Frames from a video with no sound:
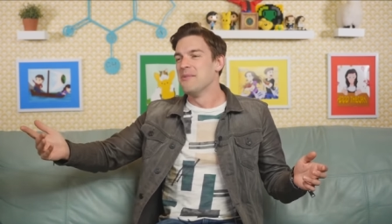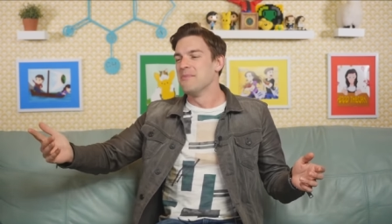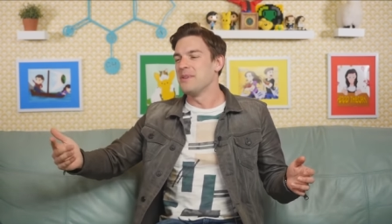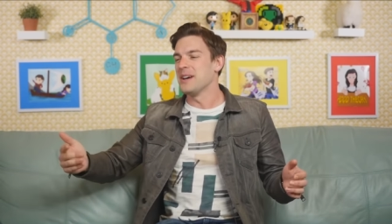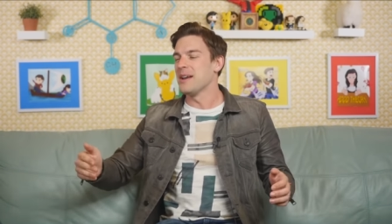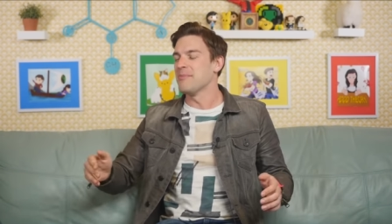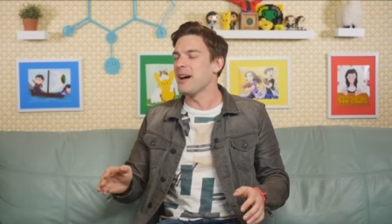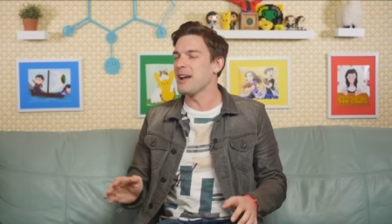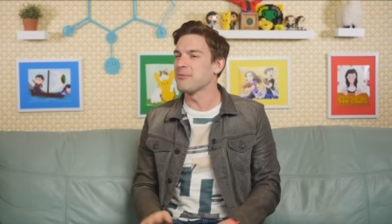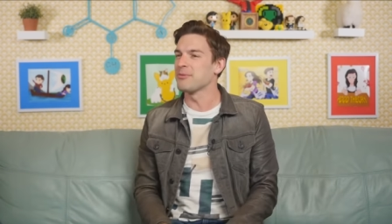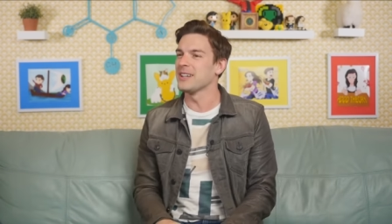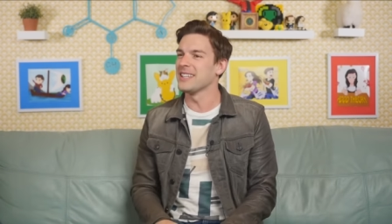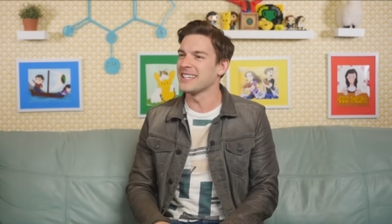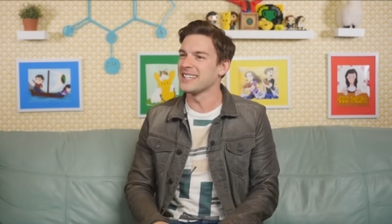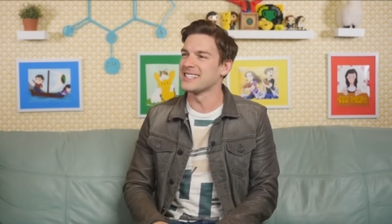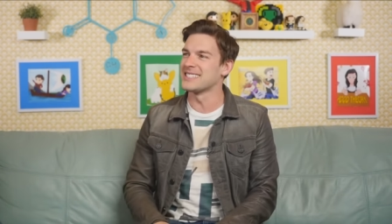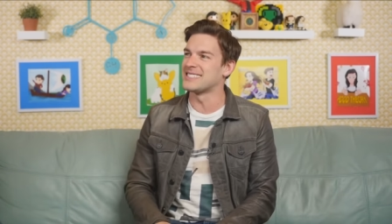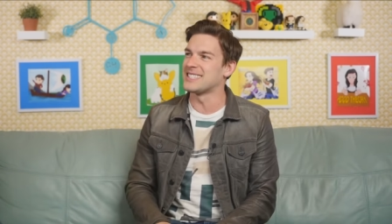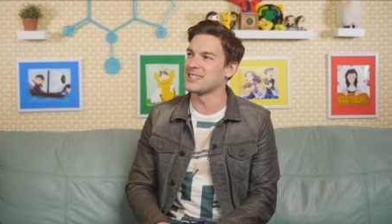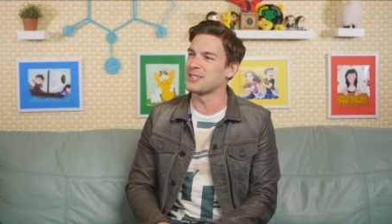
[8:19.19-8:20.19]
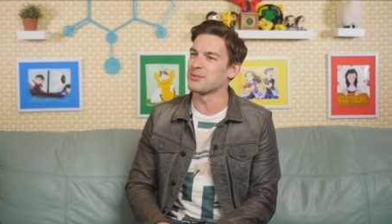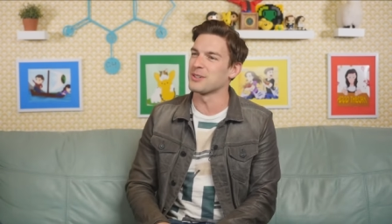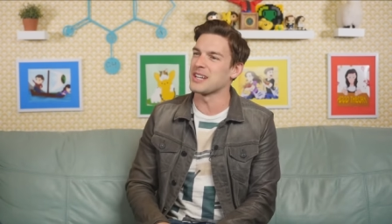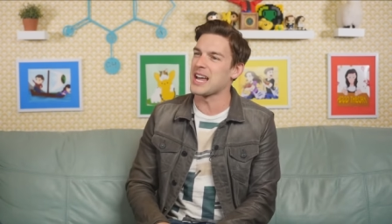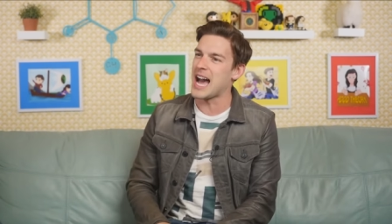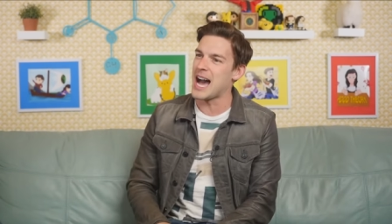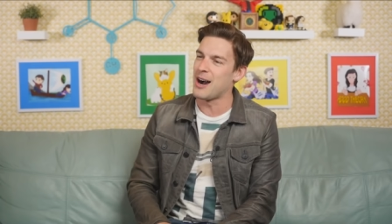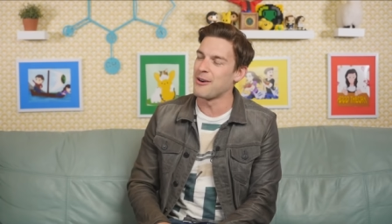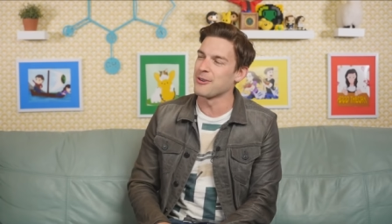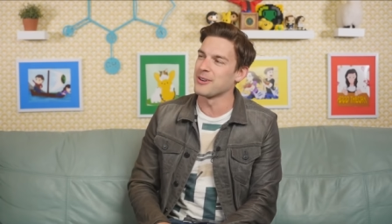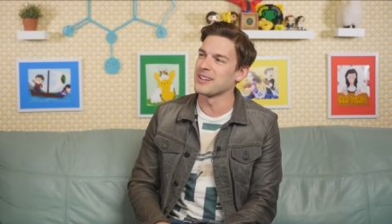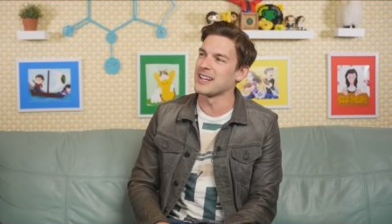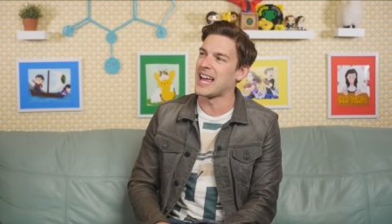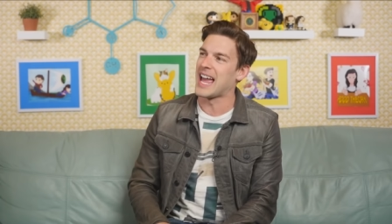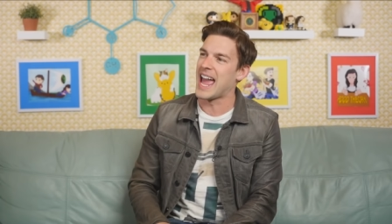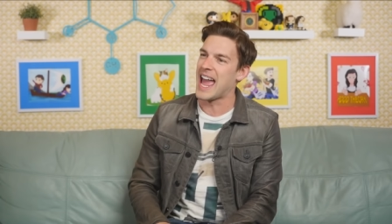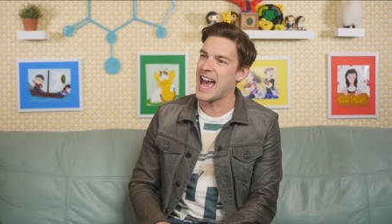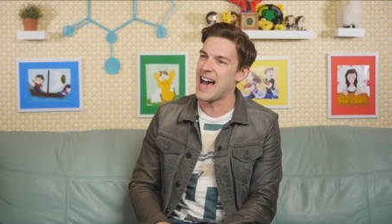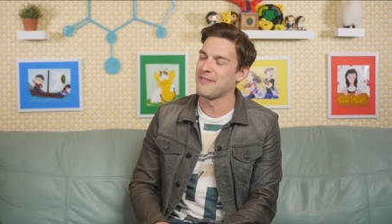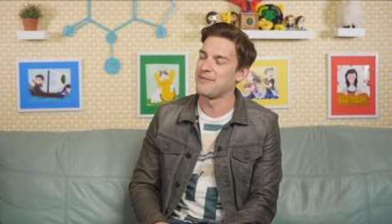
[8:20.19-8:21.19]
But am I really gonna sit through an hour and a
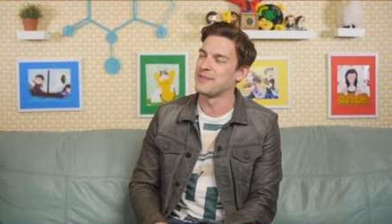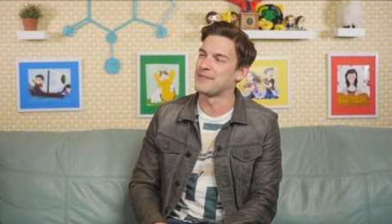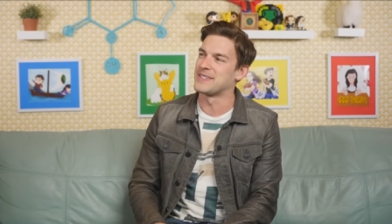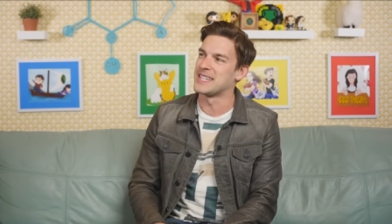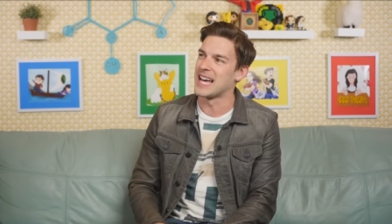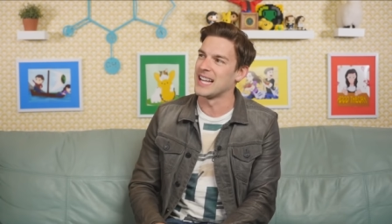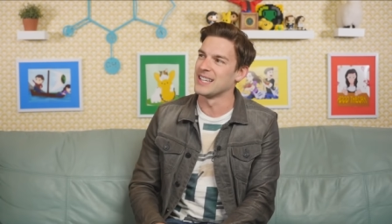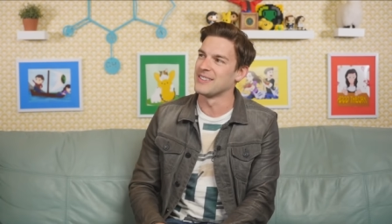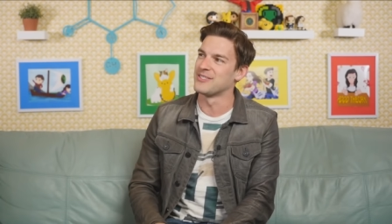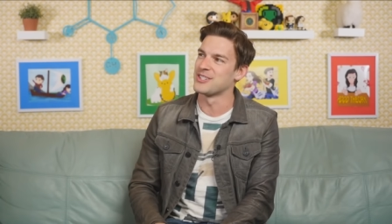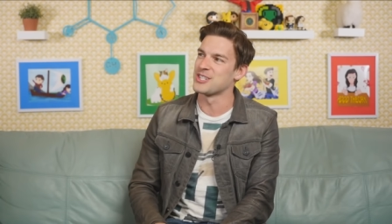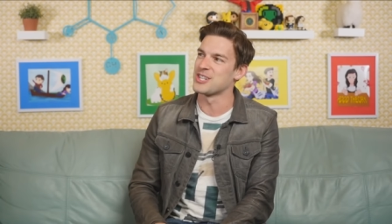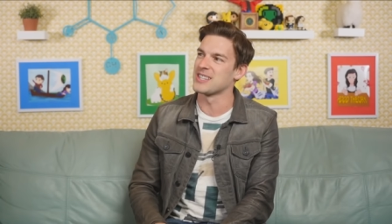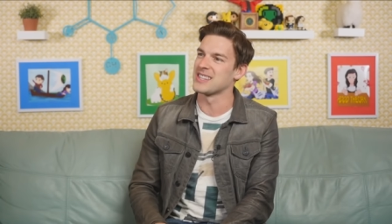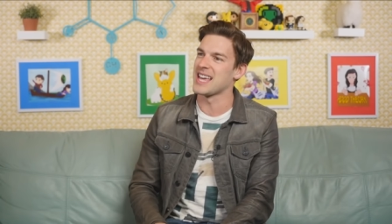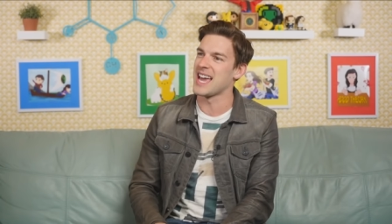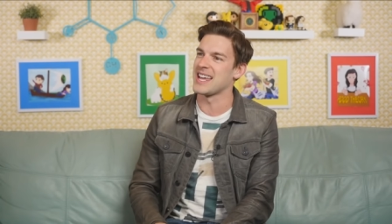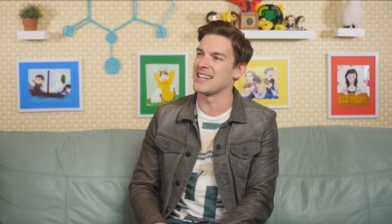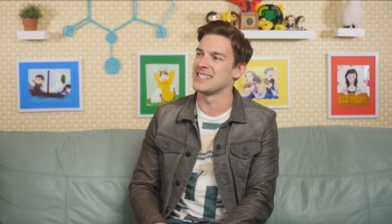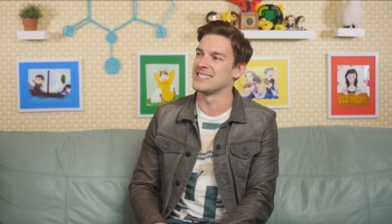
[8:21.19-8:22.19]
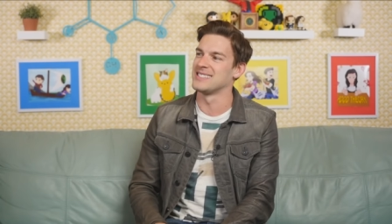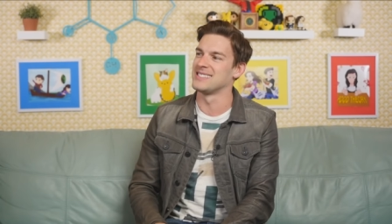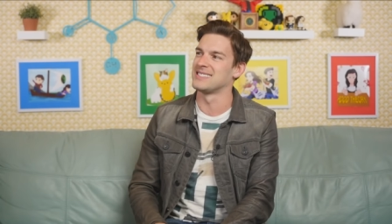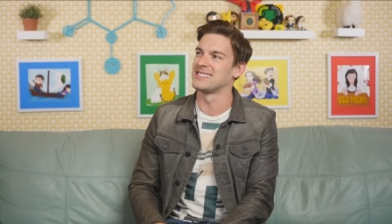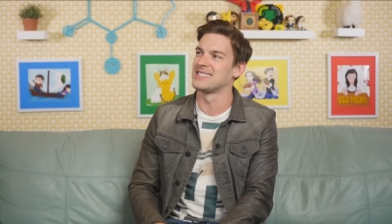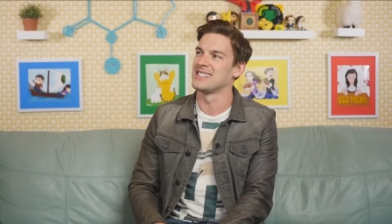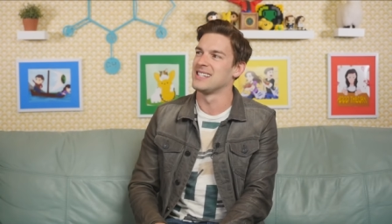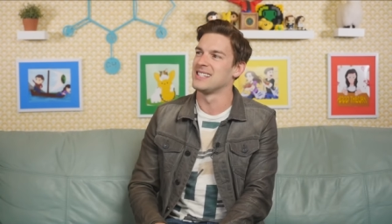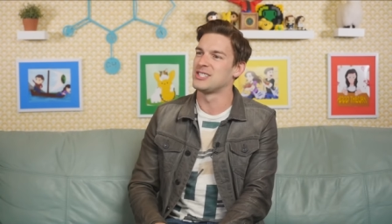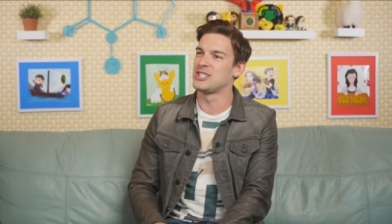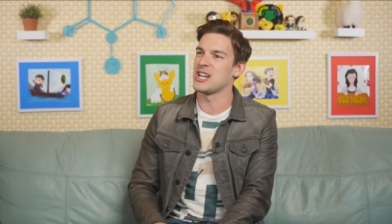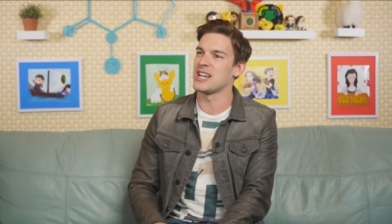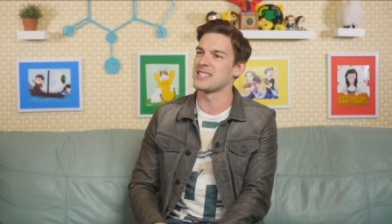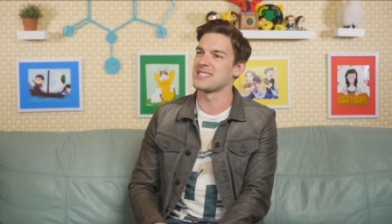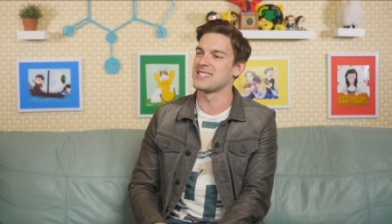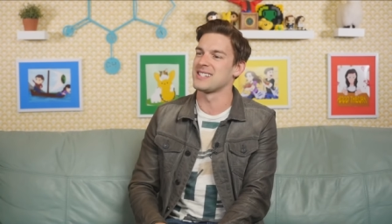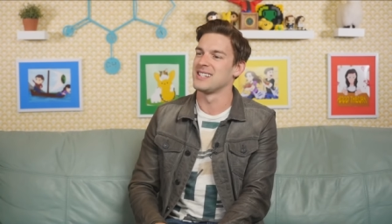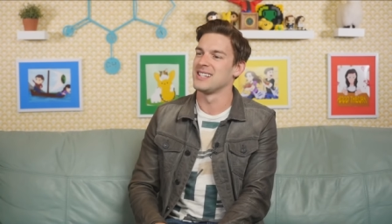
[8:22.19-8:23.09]
half of television that is just